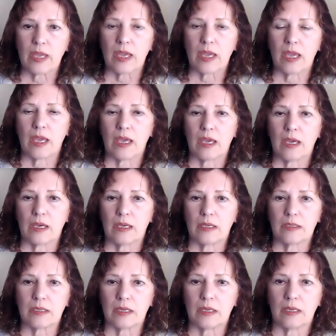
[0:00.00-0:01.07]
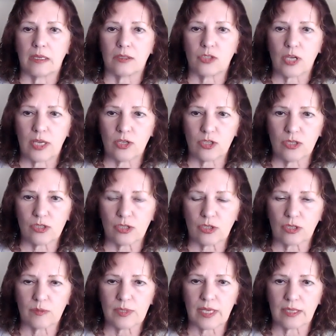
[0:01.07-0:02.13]
and change in
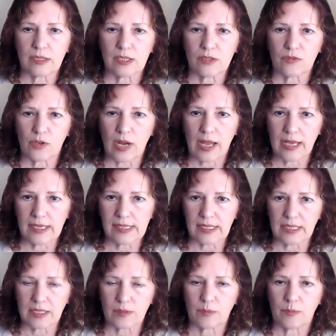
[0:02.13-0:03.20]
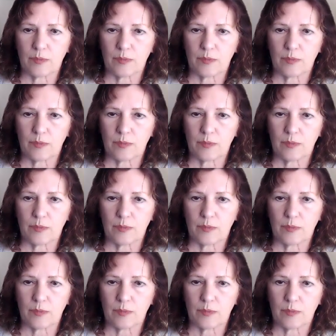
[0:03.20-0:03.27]
circumstances for Isaac